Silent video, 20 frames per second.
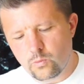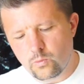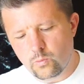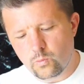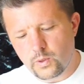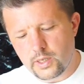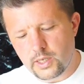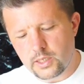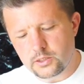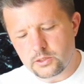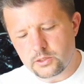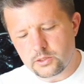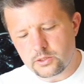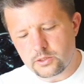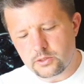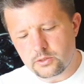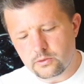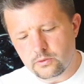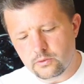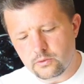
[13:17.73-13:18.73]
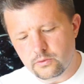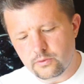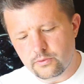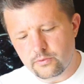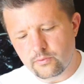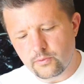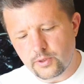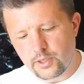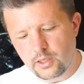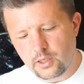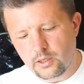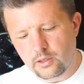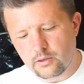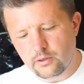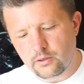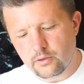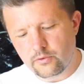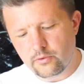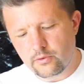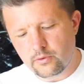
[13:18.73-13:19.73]
1, 2, 3,
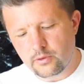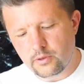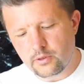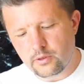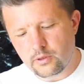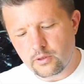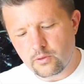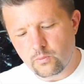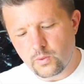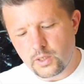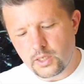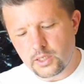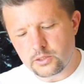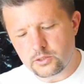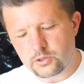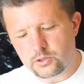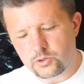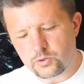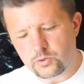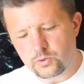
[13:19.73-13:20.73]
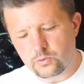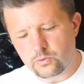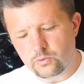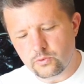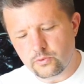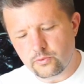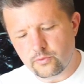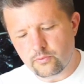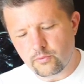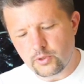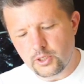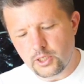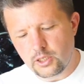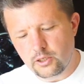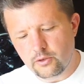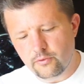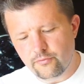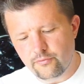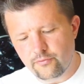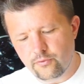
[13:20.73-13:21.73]
1, 2,
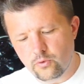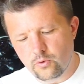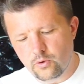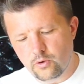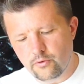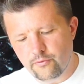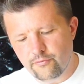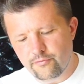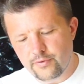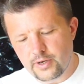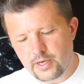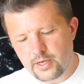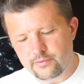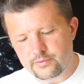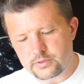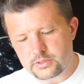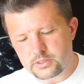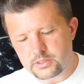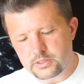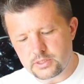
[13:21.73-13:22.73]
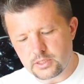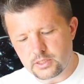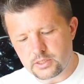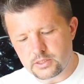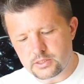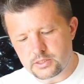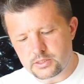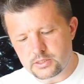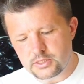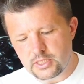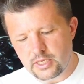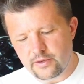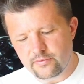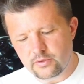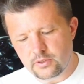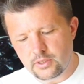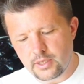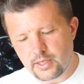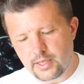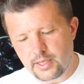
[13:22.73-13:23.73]
3, 4, 5, 6,
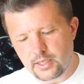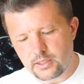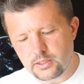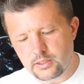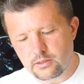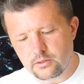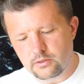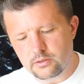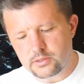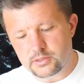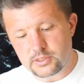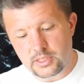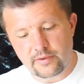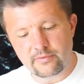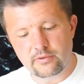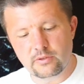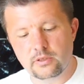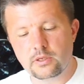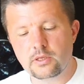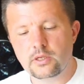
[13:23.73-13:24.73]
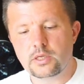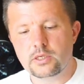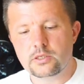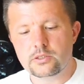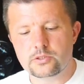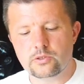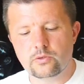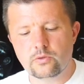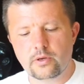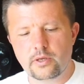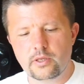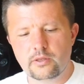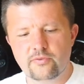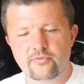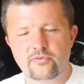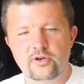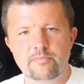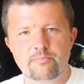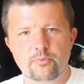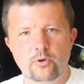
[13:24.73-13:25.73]
7, 8, 7. So it's
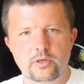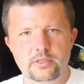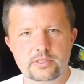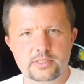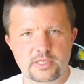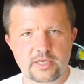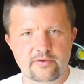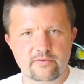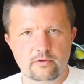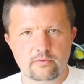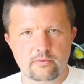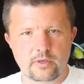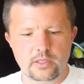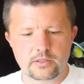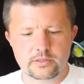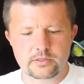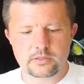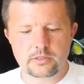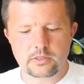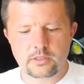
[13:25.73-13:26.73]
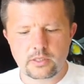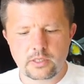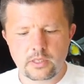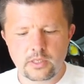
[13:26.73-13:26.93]
3.7 volts.